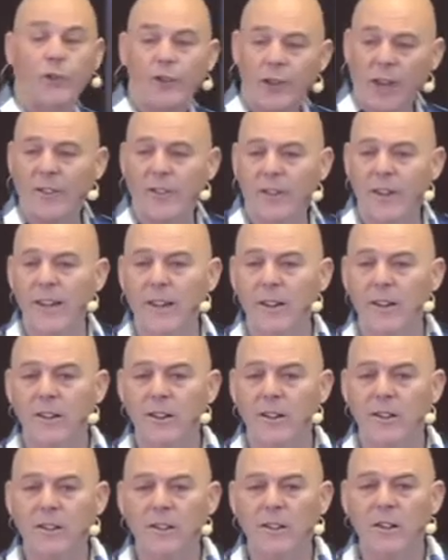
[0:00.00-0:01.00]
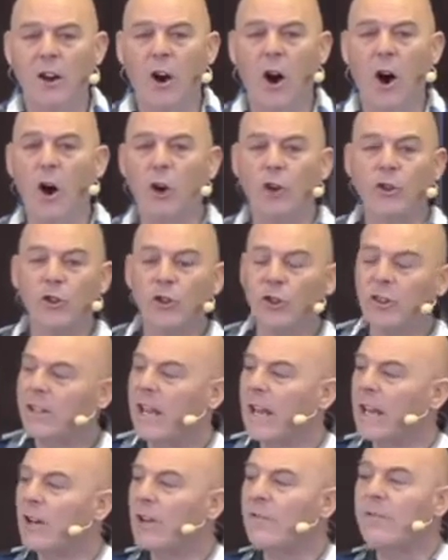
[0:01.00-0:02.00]
setting, or should
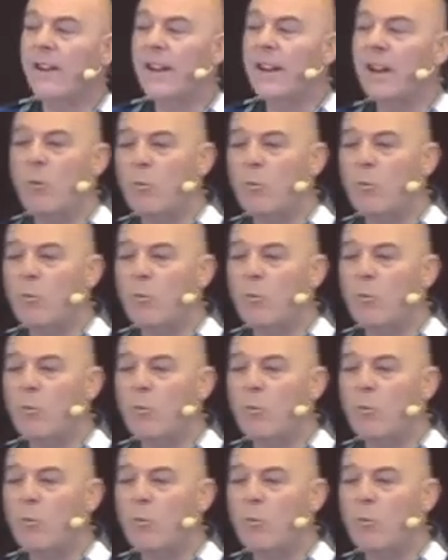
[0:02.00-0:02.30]
get you very